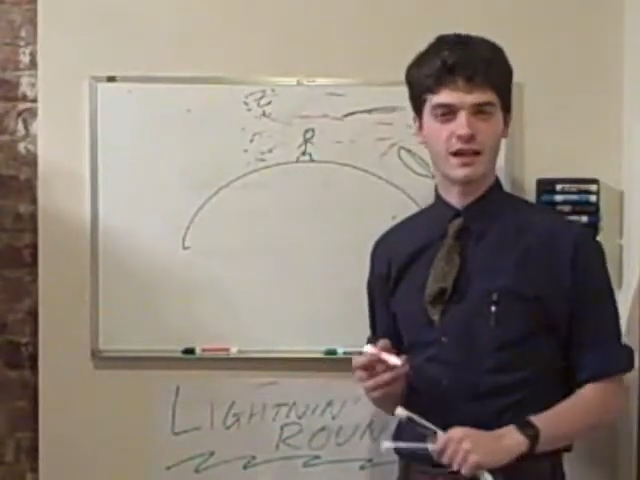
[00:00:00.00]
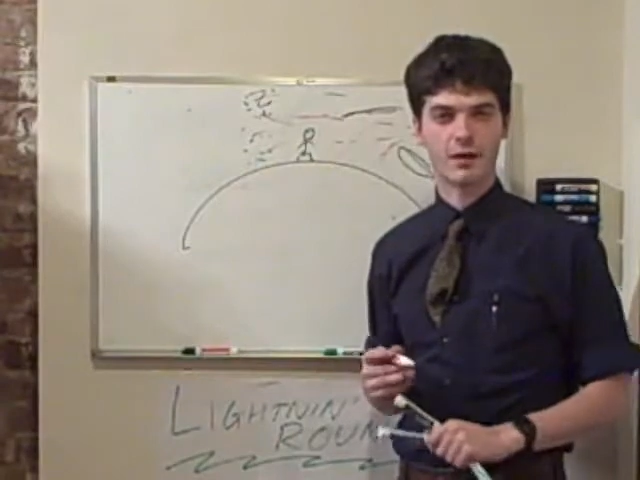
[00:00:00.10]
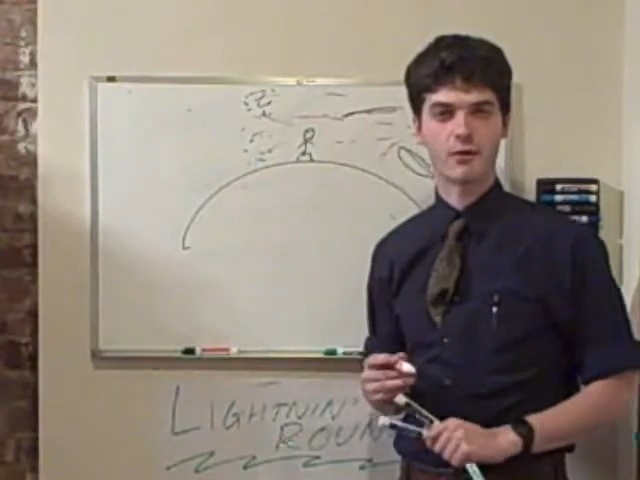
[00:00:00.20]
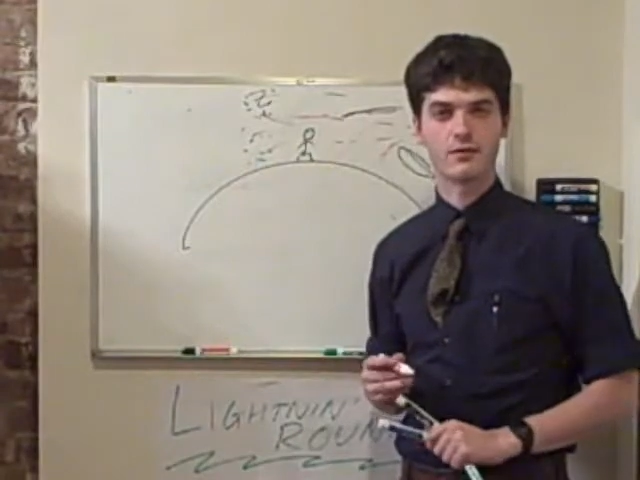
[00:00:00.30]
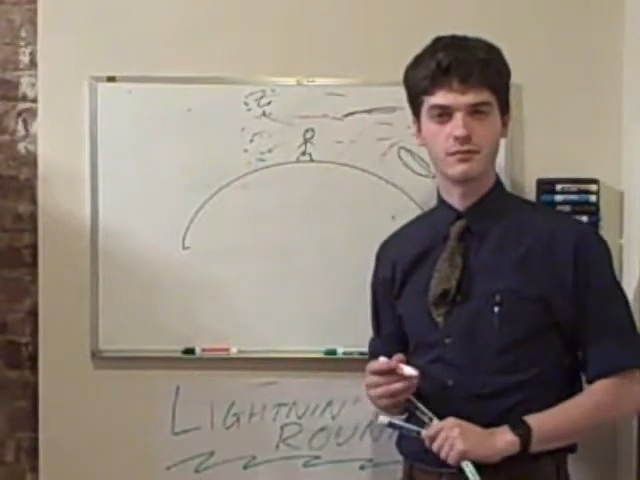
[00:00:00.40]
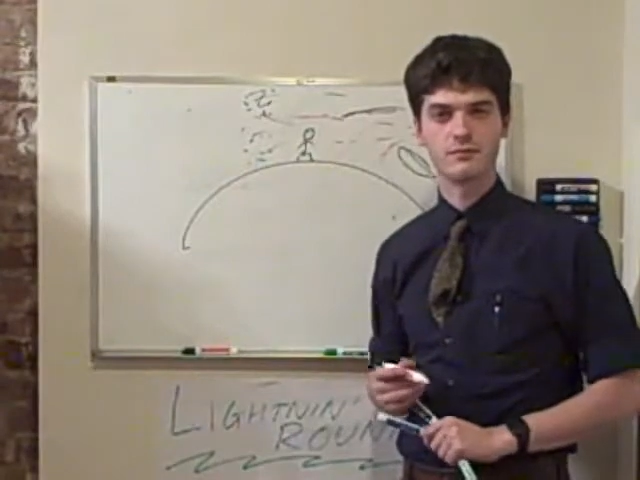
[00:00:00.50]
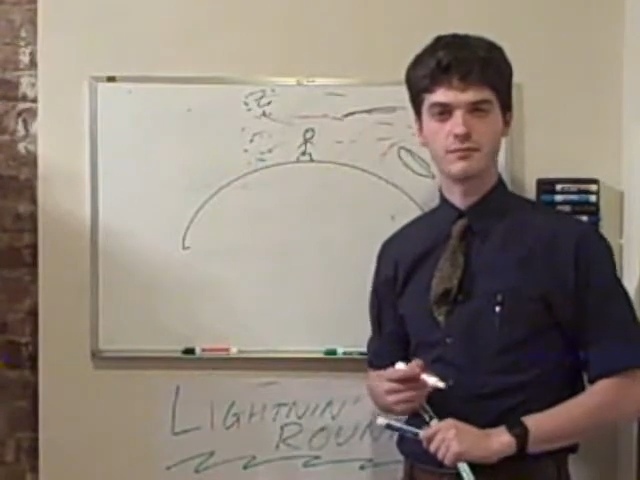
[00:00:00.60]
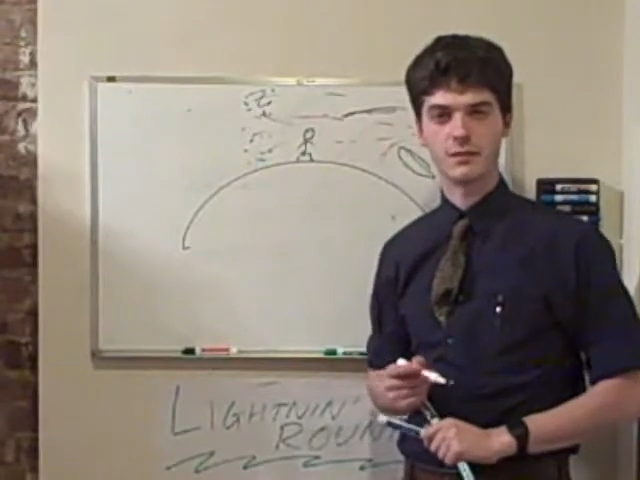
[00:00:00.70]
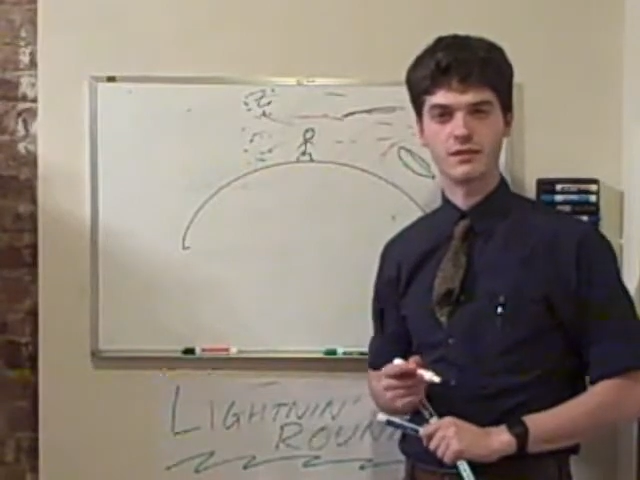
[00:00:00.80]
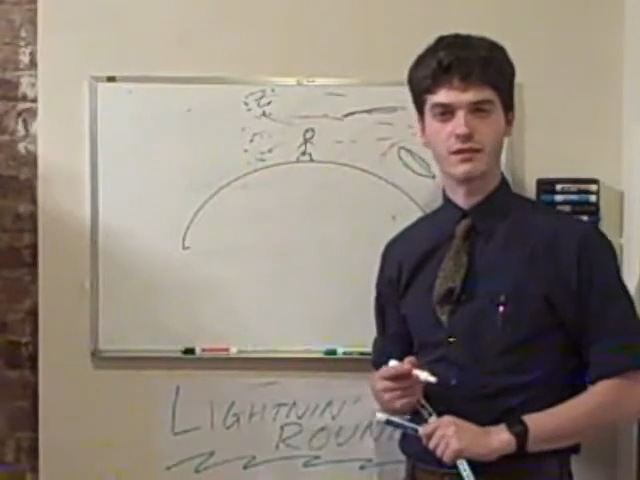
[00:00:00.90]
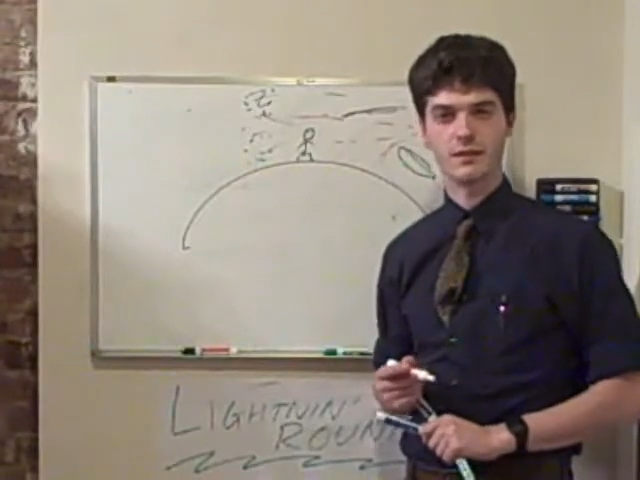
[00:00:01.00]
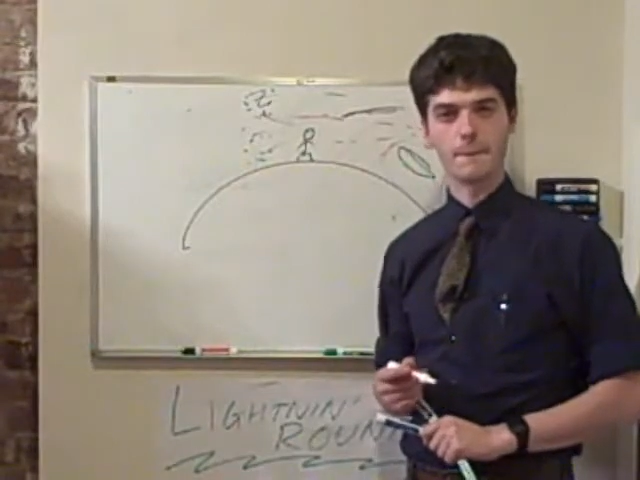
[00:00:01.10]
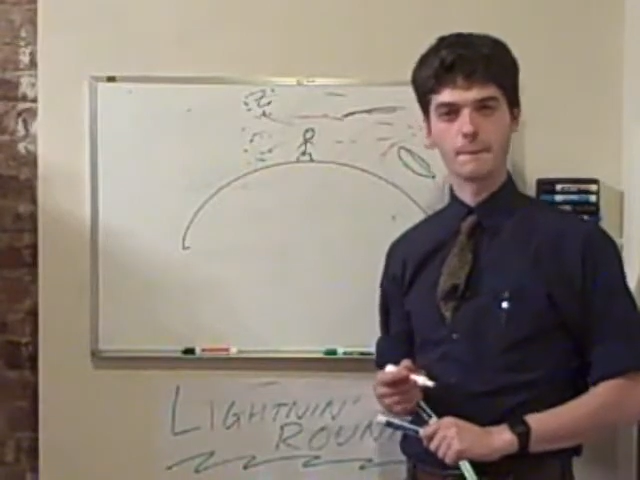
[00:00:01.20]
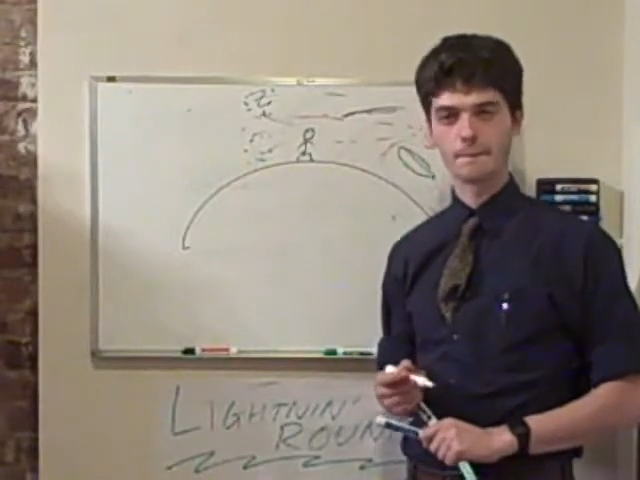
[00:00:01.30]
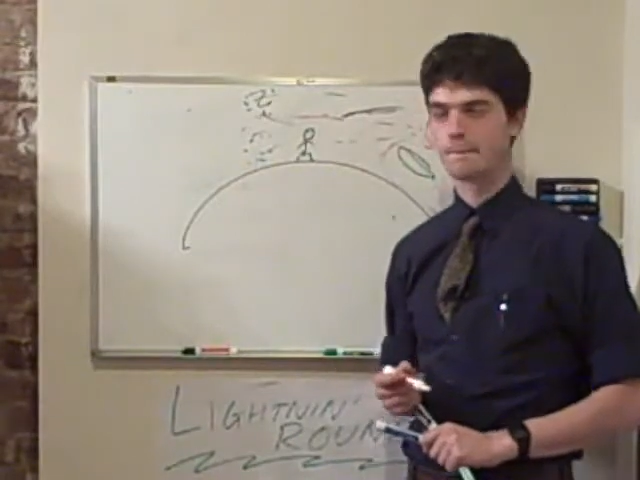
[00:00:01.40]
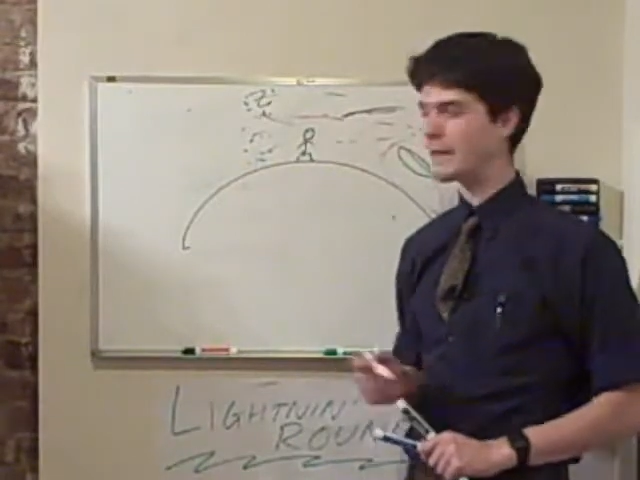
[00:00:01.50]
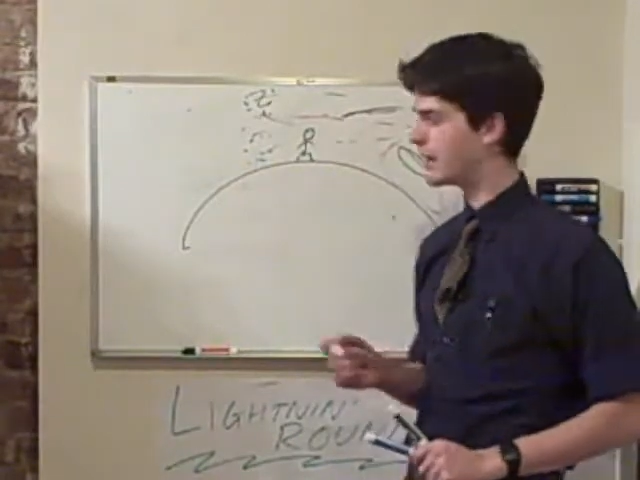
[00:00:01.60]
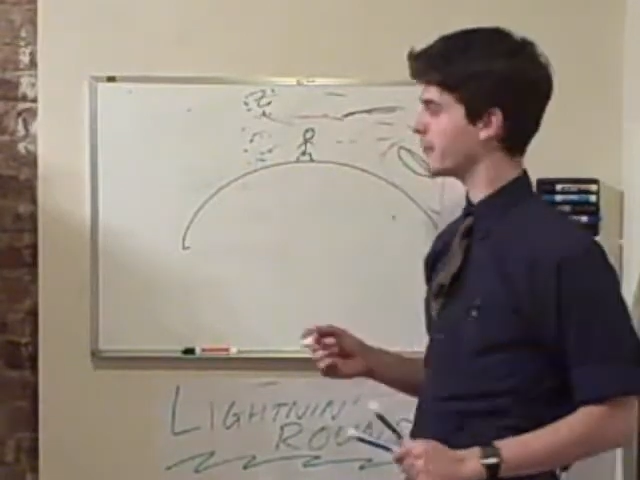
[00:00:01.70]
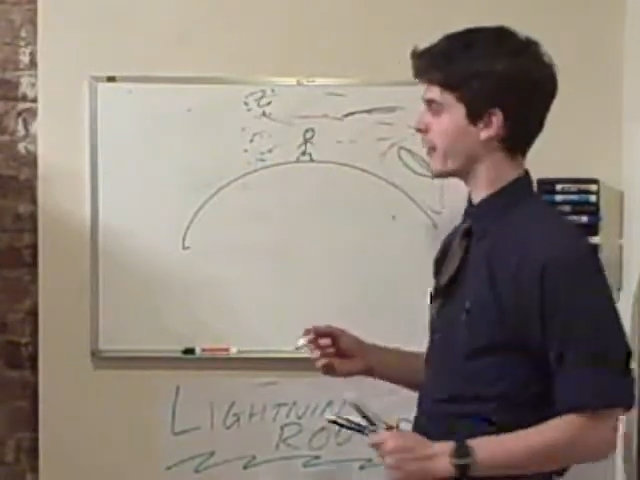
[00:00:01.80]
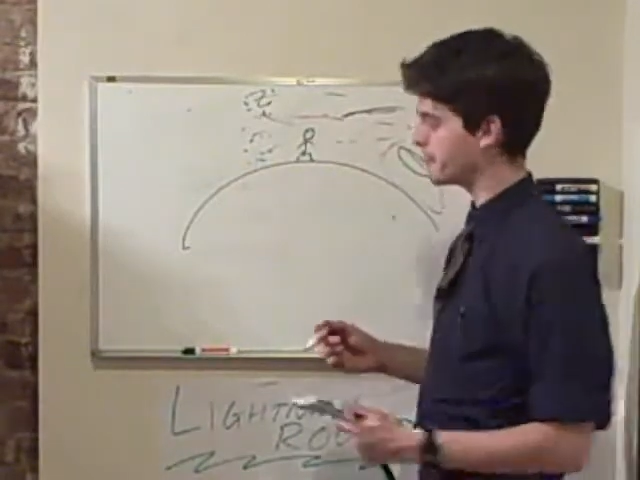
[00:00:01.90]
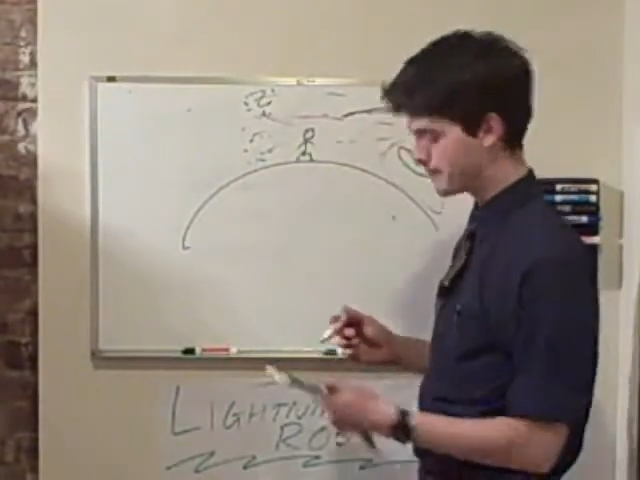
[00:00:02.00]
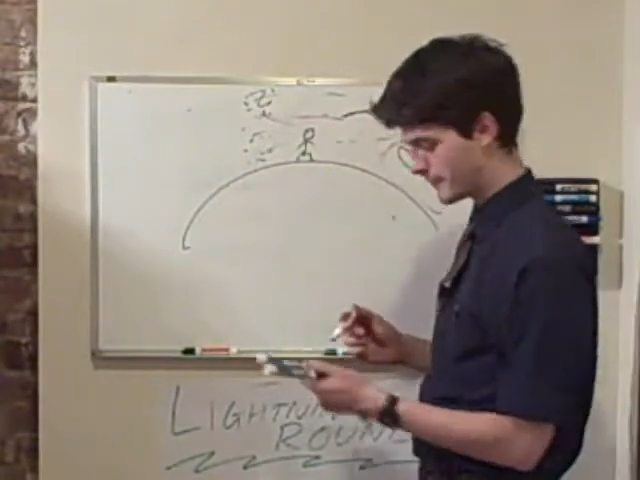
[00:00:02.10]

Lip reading: tower. Maybe that. Anyway.